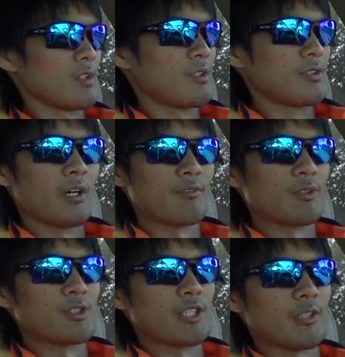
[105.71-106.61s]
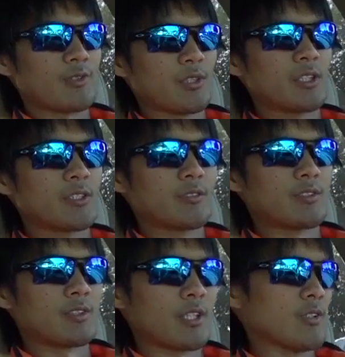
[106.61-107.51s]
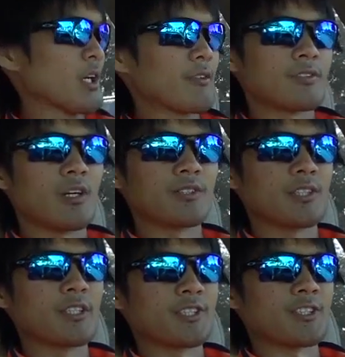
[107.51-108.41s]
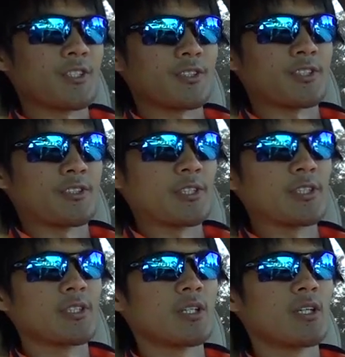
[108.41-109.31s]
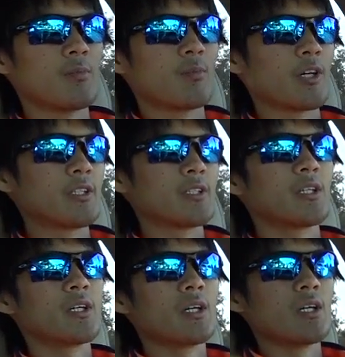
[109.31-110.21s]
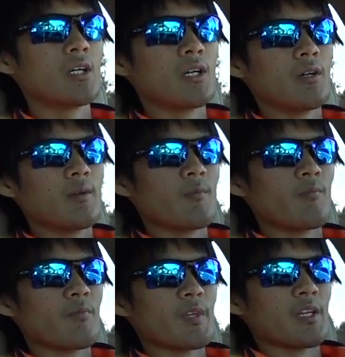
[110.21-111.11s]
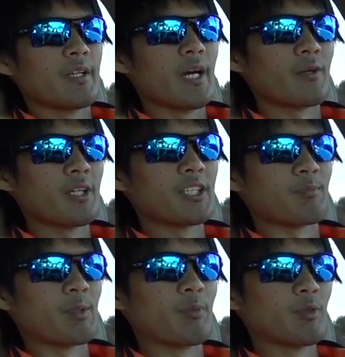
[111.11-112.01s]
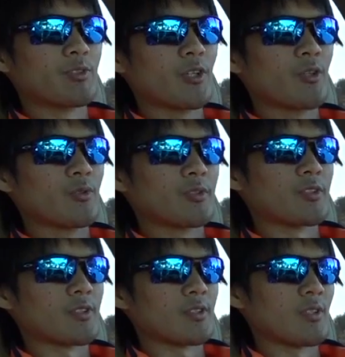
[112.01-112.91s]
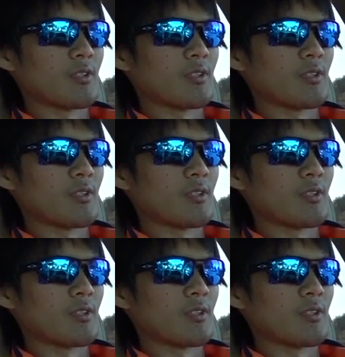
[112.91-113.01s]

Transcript: no, I have no chance. I was gonna take a left onto this street, but nowadays people don't